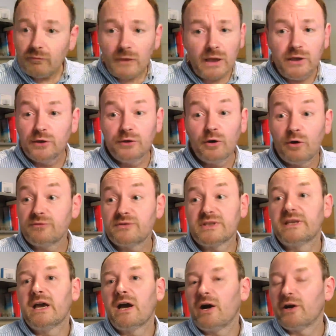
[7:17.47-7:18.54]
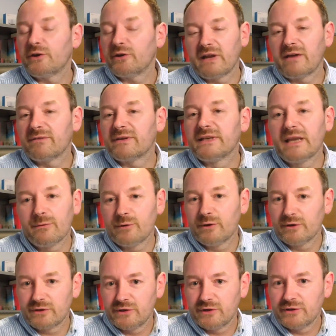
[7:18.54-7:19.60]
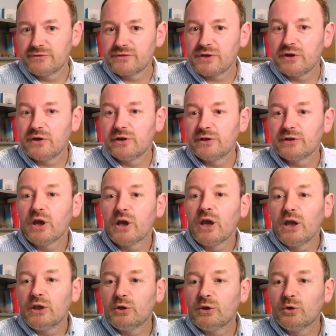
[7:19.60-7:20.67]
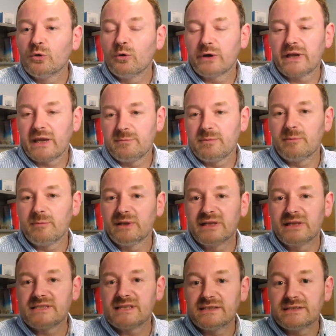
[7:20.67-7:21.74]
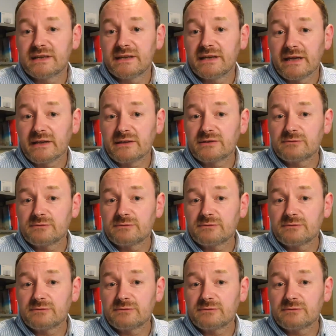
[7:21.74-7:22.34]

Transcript: obviously I don't have a network line of sight, or capability to connect.